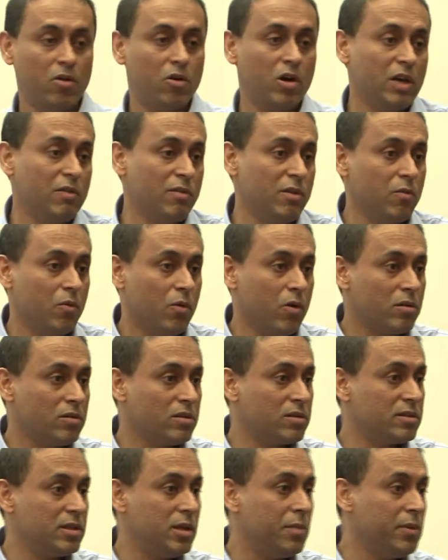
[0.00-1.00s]
or even
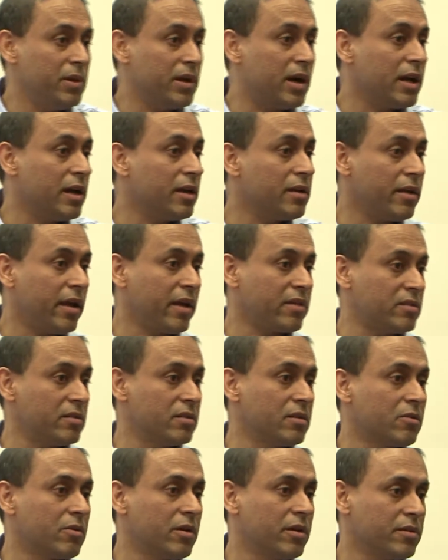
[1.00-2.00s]
what the CPI index
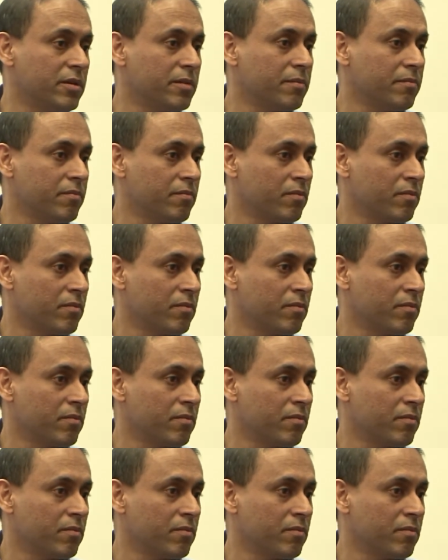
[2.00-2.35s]
is increasing.